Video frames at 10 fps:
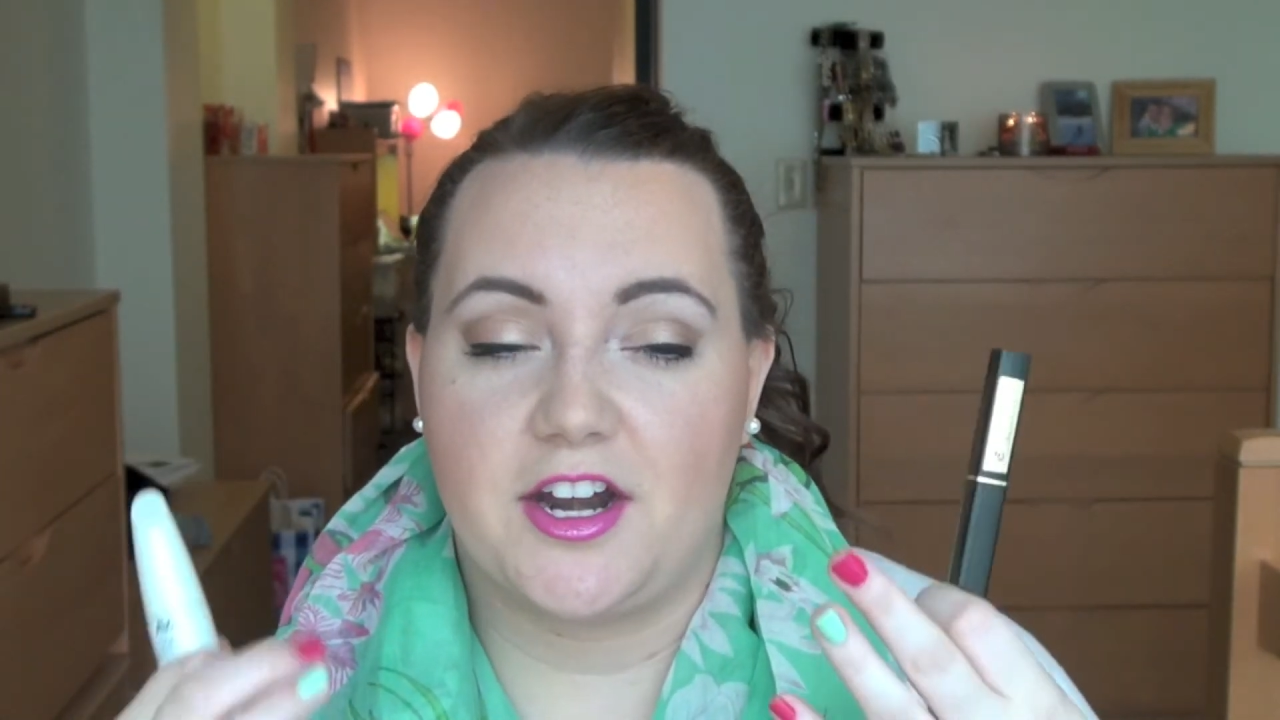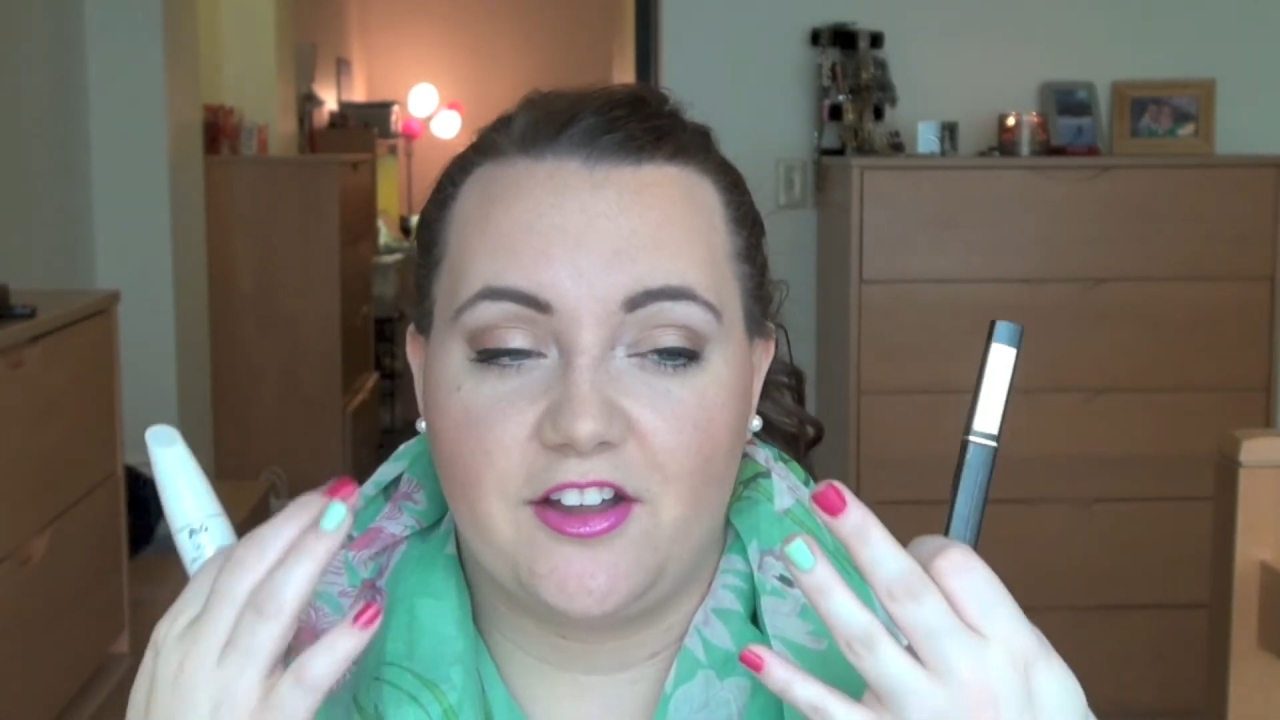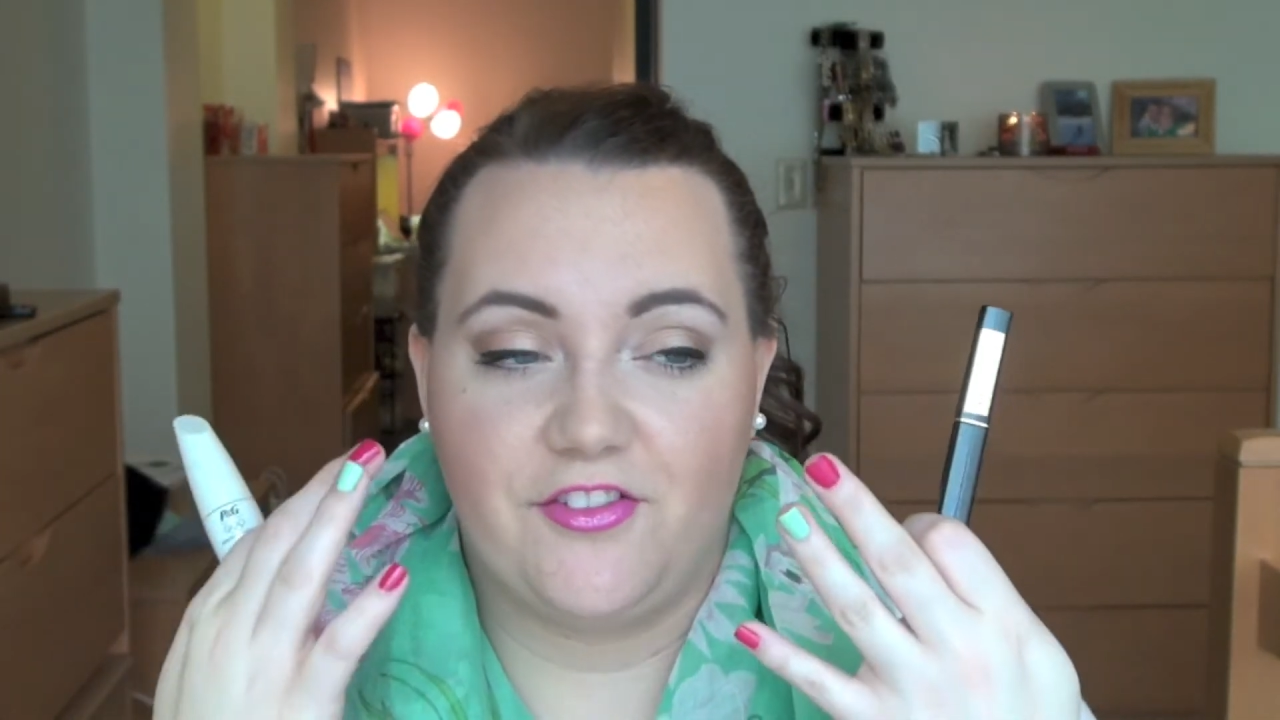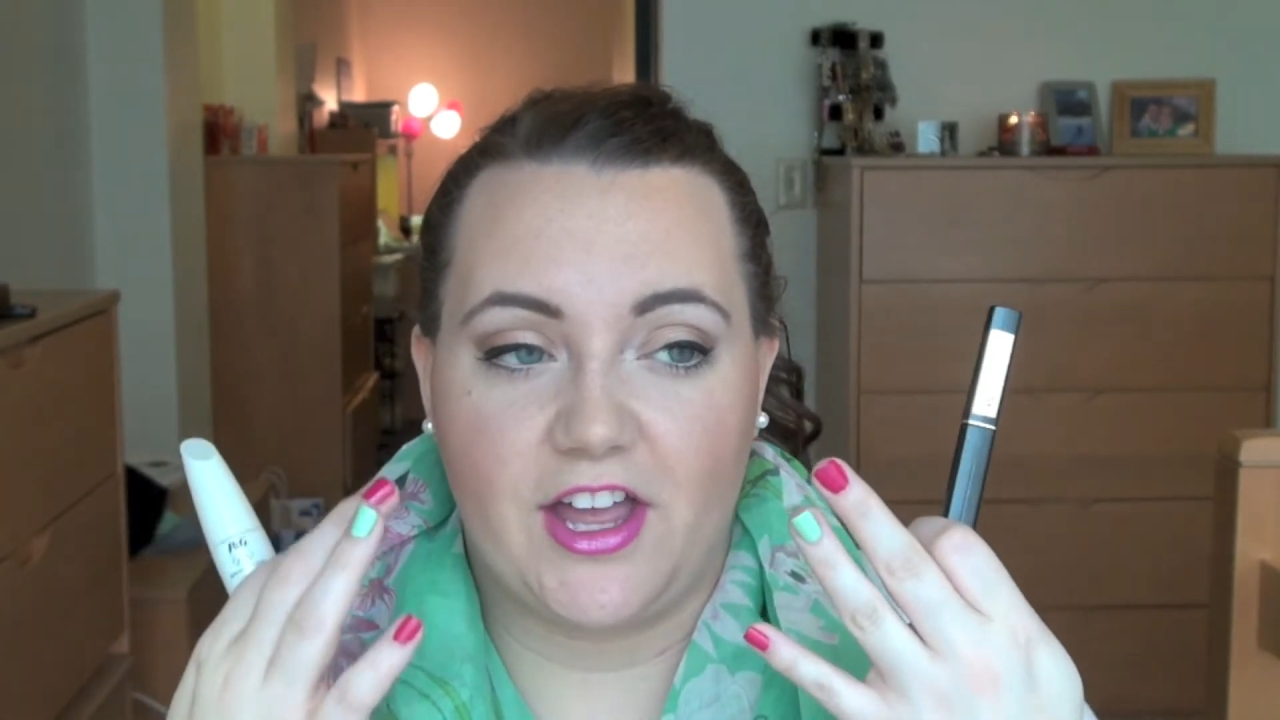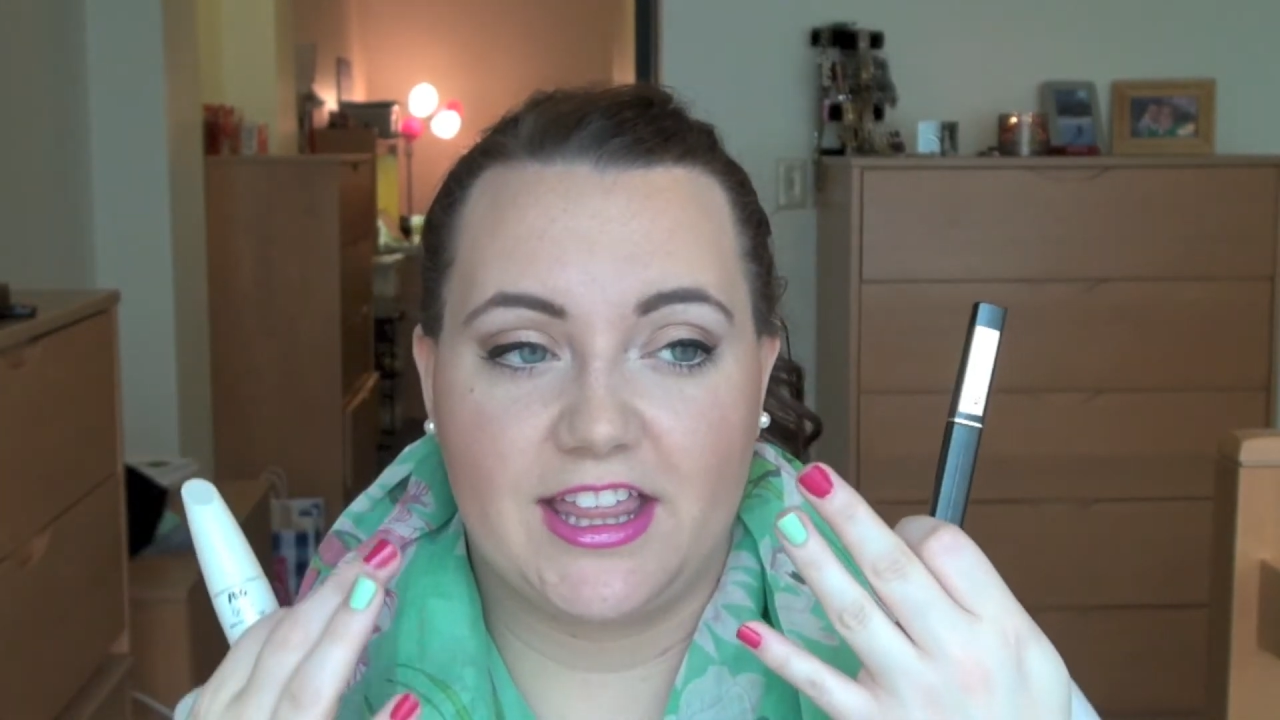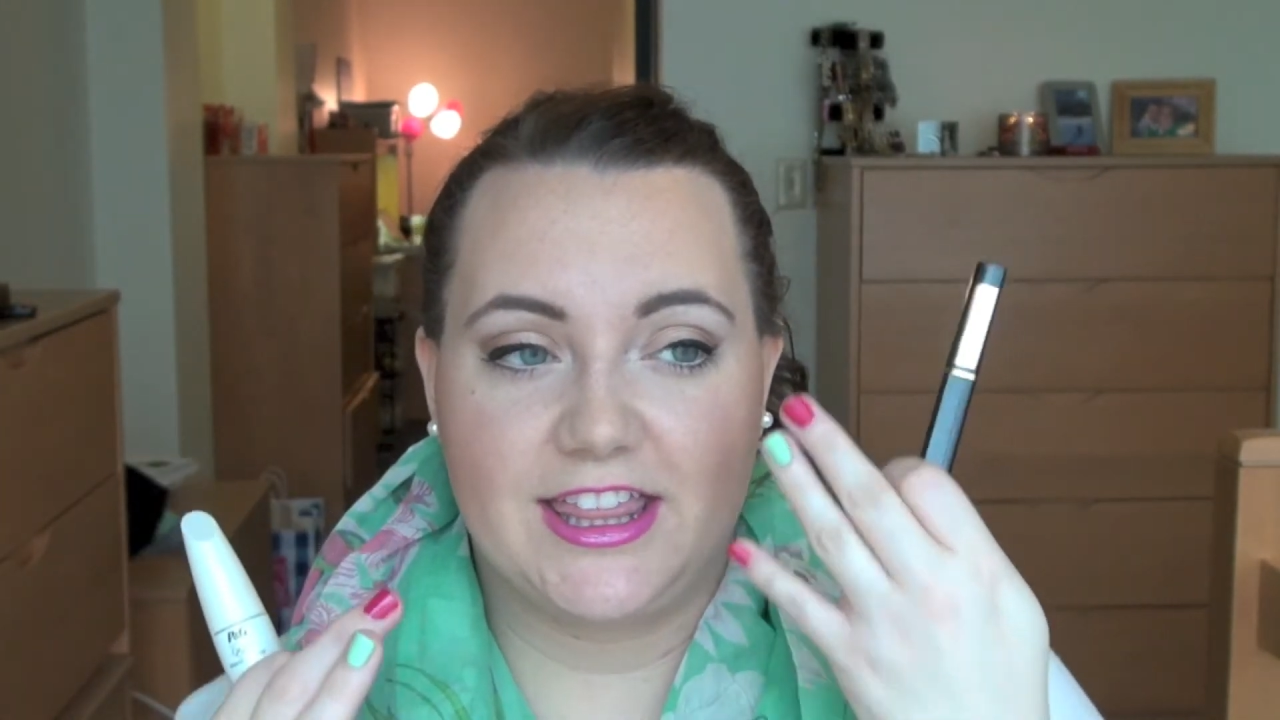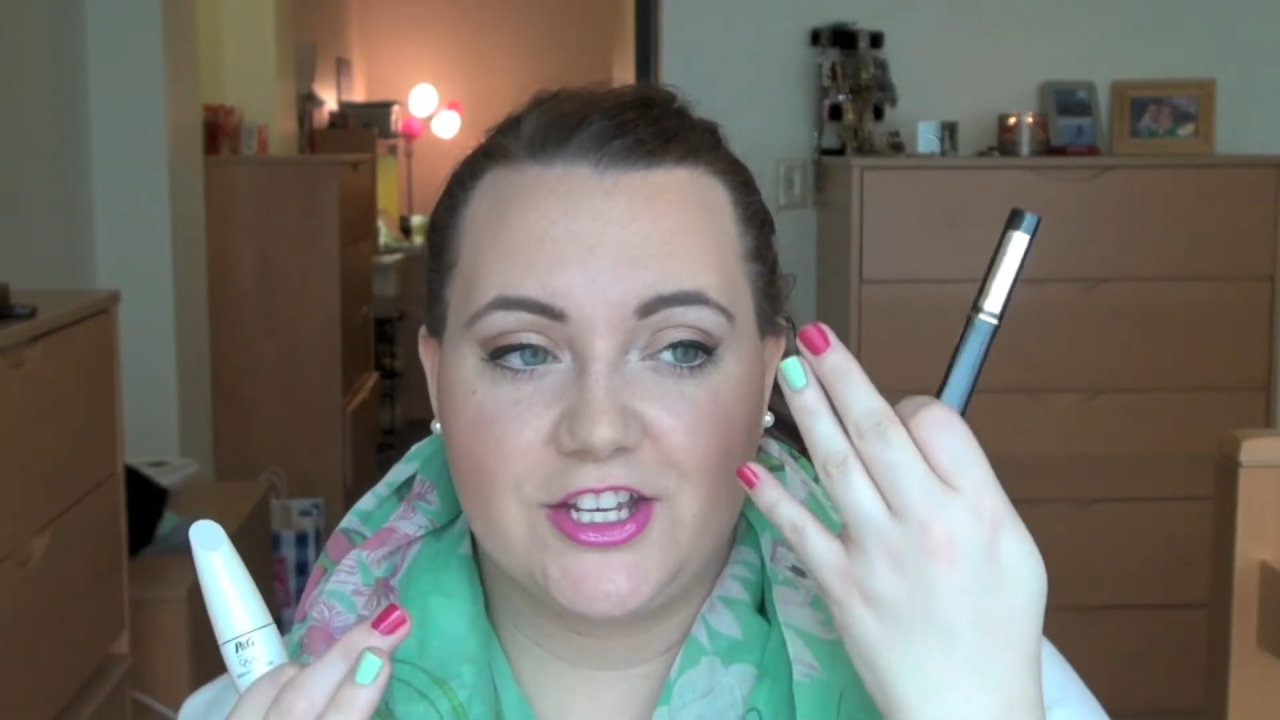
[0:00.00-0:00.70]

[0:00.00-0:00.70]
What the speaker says: and I feel like